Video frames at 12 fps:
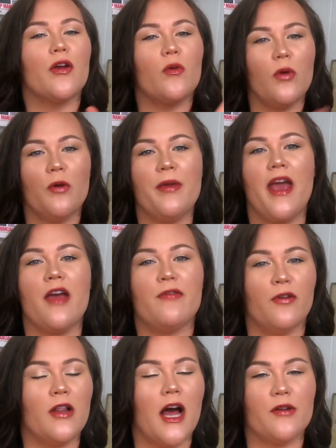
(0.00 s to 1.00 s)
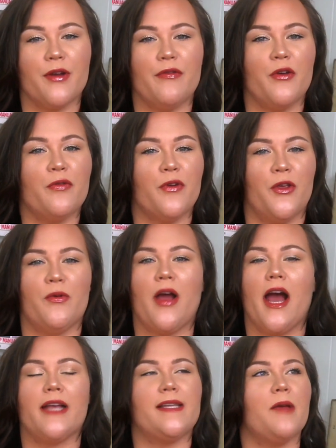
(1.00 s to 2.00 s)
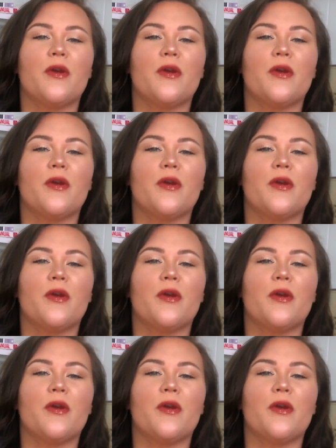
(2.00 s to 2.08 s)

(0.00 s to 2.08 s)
there will be a full-on review for you guys.